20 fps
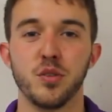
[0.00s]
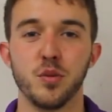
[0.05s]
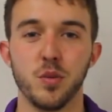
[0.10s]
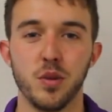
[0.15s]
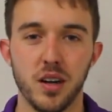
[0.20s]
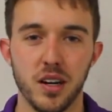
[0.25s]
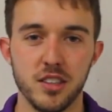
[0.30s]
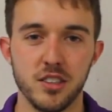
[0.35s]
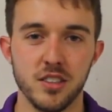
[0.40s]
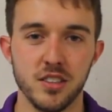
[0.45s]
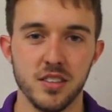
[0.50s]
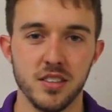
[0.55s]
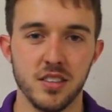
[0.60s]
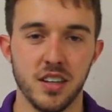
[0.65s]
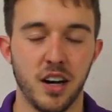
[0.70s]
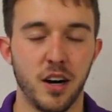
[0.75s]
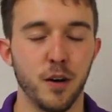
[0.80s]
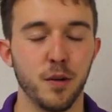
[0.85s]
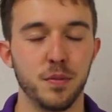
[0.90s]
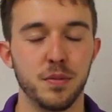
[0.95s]
for watching.
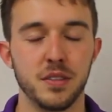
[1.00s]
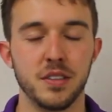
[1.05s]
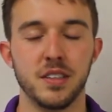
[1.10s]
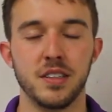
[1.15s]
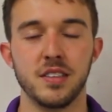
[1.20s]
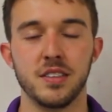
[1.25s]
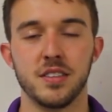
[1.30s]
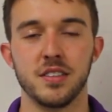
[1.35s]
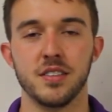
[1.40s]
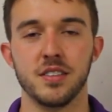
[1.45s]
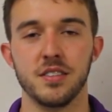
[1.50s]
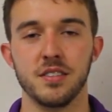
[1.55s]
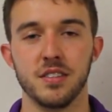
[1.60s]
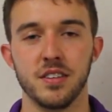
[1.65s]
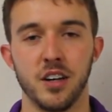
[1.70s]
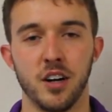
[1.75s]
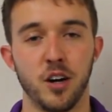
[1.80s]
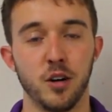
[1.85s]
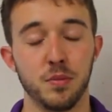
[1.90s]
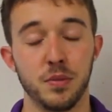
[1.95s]
I hope this
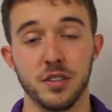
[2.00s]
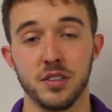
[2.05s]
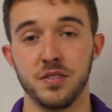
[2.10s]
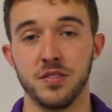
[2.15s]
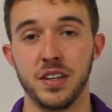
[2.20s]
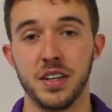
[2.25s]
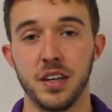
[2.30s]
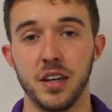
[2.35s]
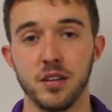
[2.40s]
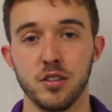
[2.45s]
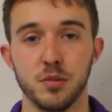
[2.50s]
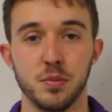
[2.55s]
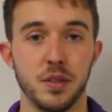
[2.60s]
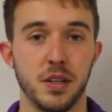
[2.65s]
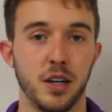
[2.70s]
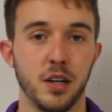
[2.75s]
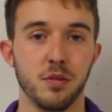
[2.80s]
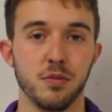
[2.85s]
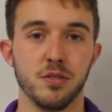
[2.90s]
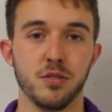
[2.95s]
video has been
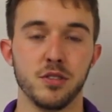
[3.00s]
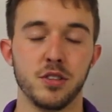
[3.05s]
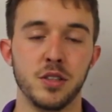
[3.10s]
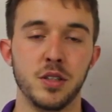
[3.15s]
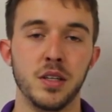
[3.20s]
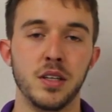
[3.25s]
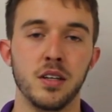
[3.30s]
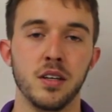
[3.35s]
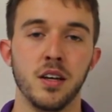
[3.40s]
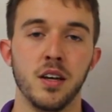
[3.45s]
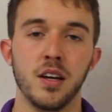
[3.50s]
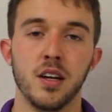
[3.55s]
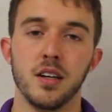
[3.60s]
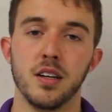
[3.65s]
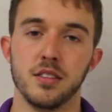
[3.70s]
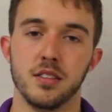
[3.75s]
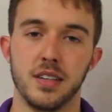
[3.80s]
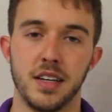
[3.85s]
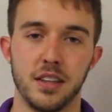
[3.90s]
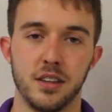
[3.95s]
helpful to you.
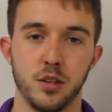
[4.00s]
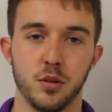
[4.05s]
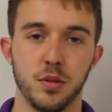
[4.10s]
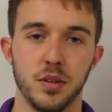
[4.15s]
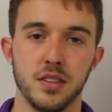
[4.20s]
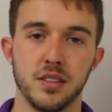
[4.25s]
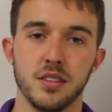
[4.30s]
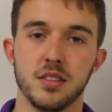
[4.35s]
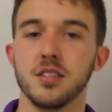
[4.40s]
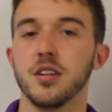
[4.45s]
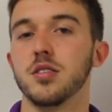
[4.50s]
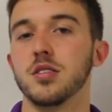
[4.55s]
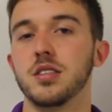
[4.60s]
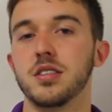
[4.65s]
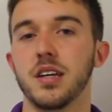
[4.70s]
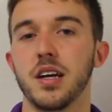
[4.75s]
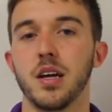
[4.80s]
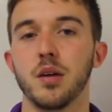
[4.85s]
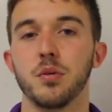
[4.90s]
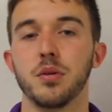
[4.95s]
Take the quiz
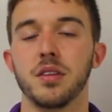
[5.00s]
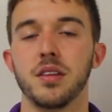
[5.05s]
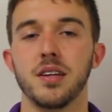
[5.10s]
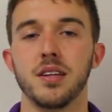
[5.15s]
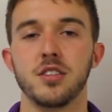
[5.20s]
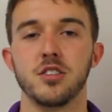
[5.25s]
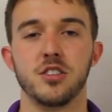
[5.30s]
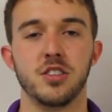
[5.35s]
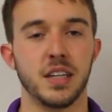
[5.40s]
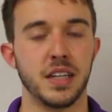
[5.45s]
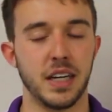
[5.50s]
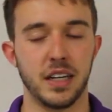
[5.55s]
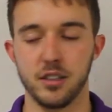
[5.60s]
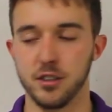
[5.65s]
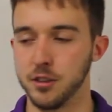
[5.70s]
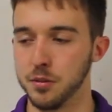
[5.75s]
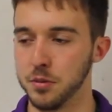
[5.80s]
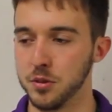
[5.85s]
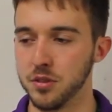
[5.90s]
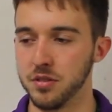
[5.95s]
associated with this, check out
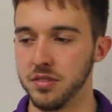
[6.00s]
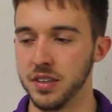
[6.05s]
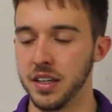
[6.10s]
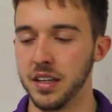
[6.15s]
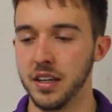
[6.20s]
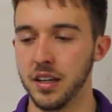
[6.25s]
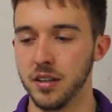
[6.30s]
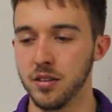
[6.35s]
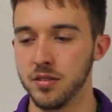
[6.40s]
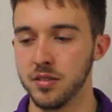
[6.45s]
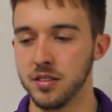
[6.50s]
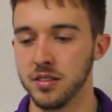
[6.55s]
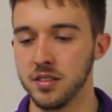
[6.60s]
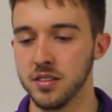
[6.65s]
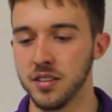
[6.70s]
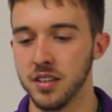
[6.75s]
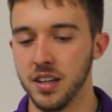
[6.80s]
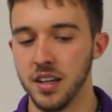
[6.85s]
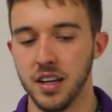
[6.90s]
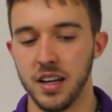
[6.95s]
some more videos,
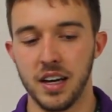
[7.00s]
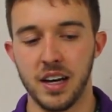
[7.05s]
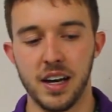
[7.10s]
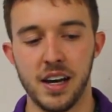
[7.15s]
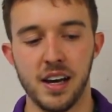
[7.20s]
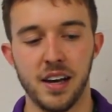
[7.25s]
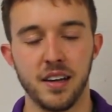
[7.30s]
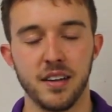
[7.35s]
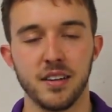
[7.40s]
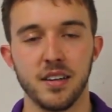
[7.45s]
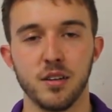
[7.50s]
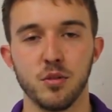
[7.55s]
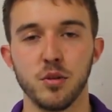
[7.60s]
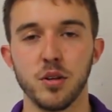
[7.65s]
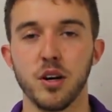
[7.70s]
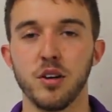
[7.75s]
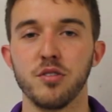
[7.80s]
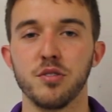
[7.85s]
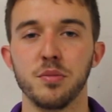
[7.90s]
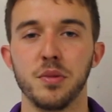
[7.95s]
and we'll
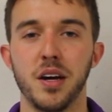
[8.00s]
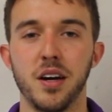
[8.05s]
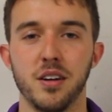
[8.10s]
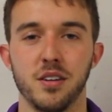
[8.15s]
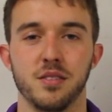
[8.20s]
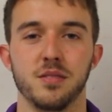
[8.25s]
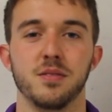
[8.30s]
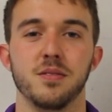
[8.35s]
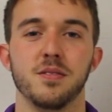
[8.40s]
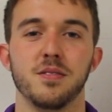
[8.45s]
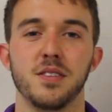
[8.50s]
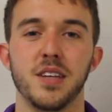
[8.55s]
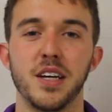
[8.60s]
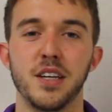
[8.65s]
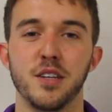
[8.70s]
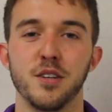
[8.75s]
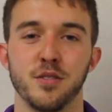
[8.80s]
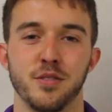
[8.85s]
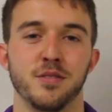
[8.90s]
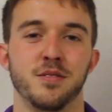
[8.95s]
go from there.
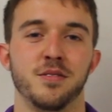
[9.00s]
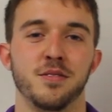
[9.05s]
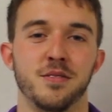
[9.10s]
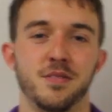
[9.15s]
Thank you.